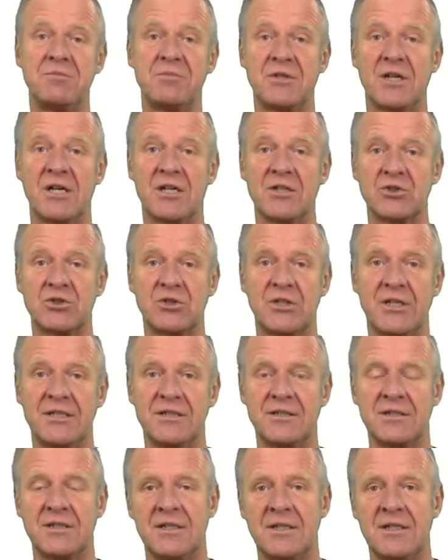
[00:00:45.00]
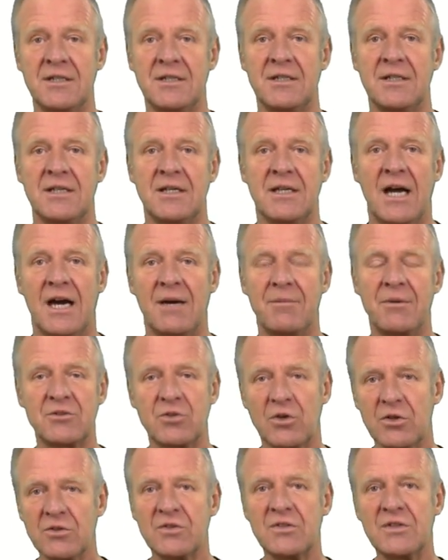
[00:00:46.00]
But it happens,
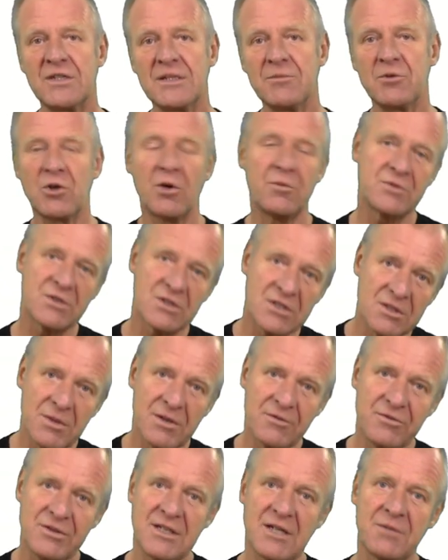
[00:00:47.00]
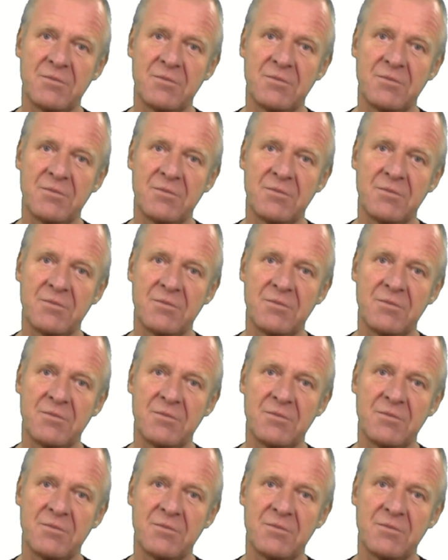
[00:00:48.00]
nevertheless,